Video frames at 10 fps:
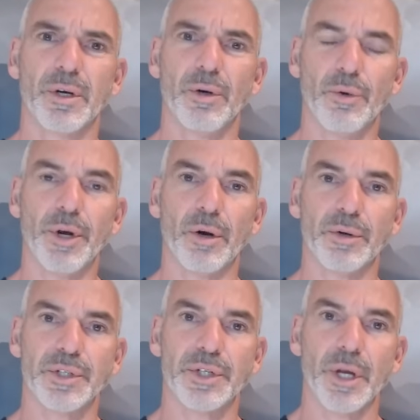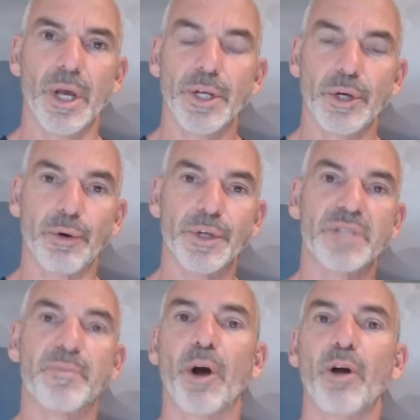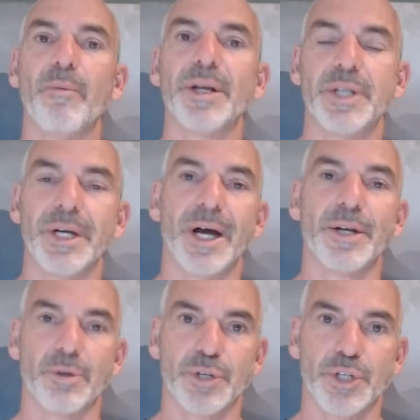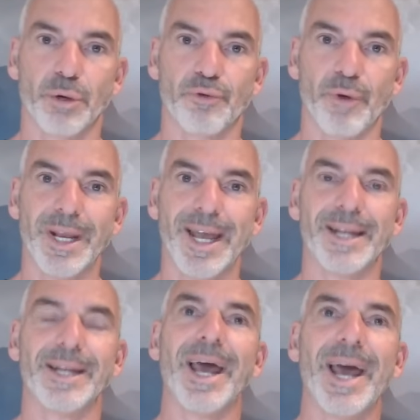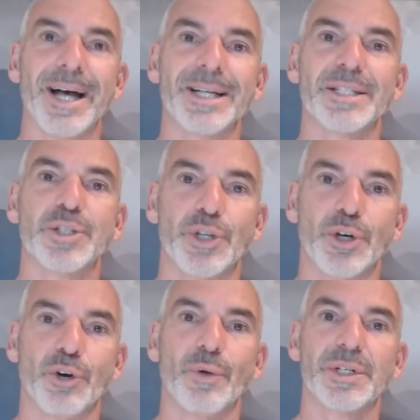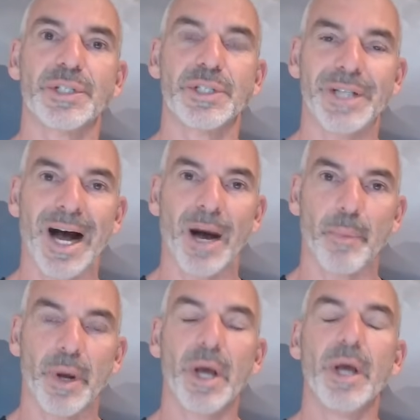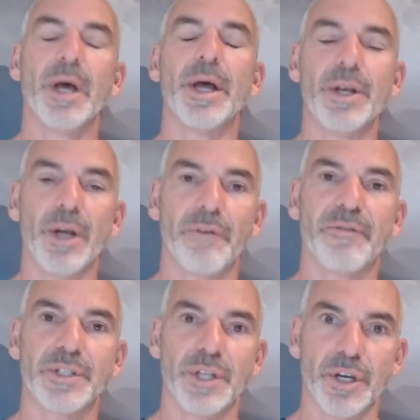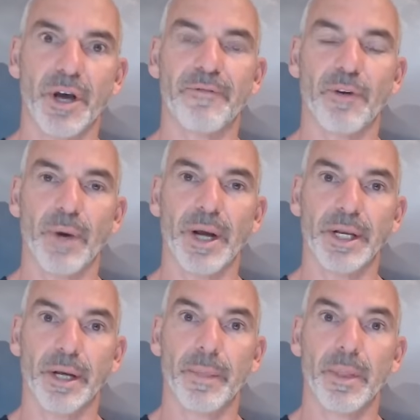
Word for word: Who knows? You're experimenting on your children and it has to stop. Enough is enough already.